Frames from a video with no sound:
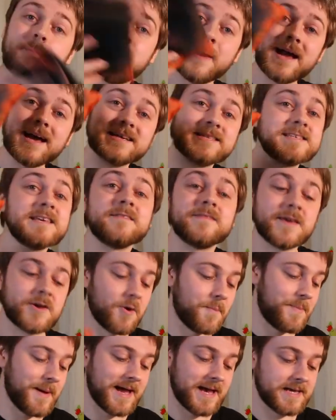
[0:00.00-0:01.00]
Bags, they
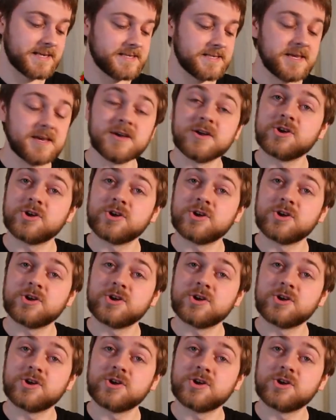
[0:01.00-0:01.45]
got bags.